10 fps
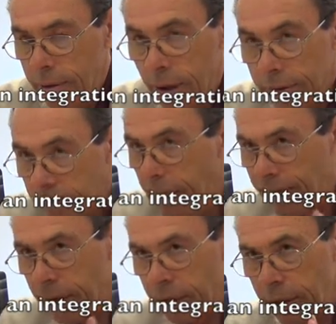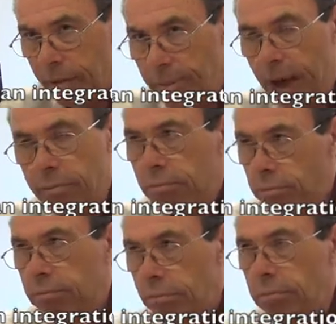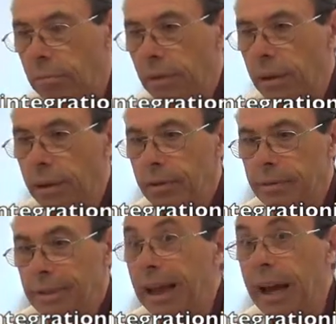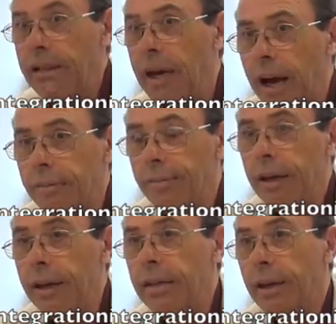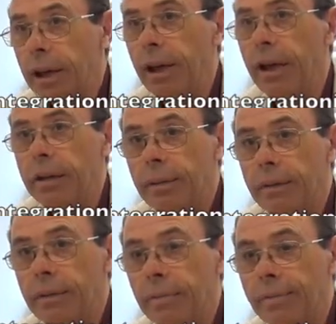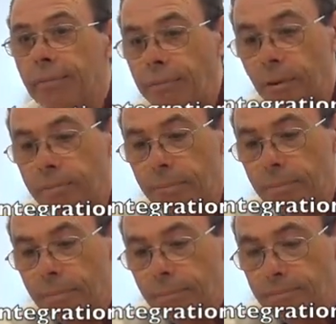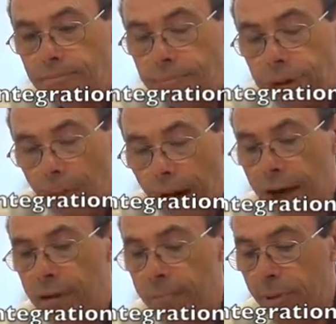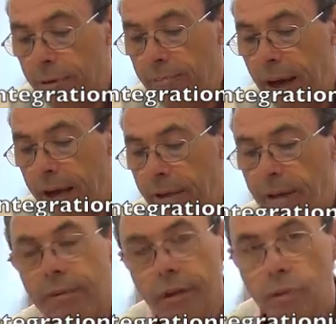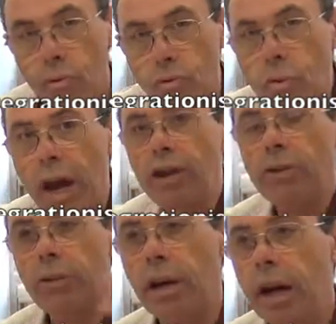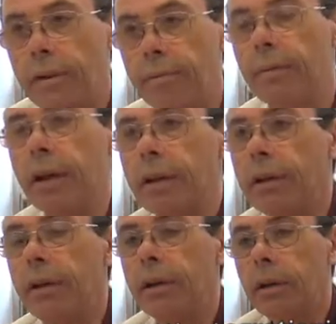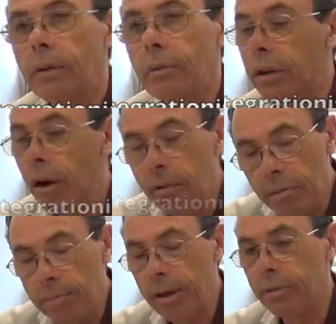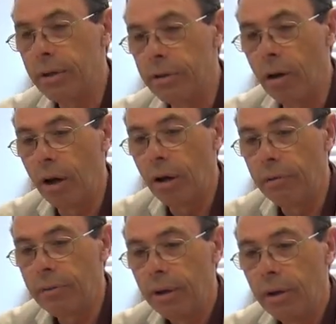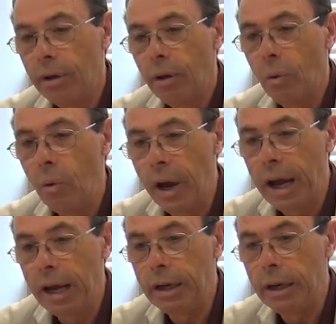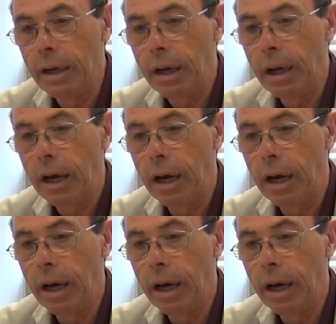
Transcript: So it's definitely about class conflict, and from Baraka's perspective, racial conflict will only be resolved when